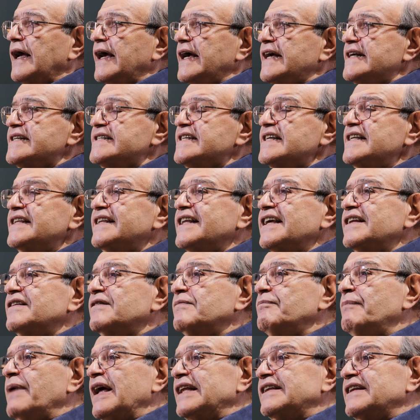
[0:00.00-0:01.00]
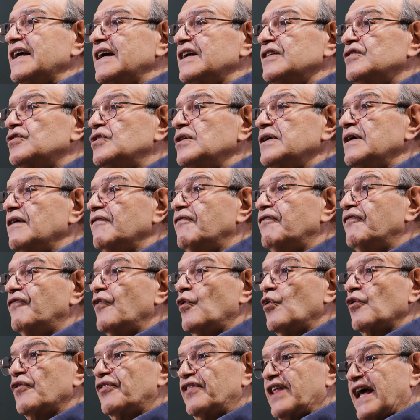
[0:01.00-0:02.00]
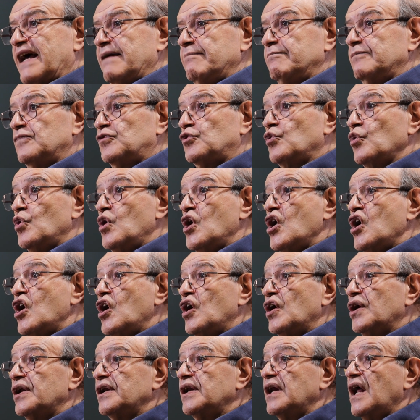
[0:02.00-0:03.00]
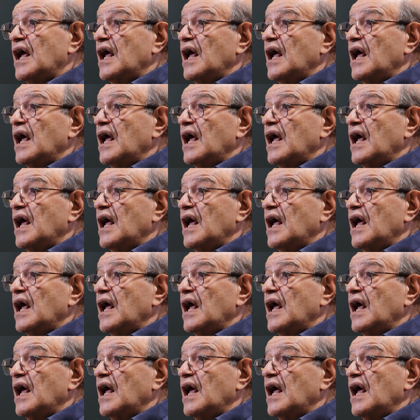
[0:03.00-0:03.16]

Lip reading: Isn't it better for them to learn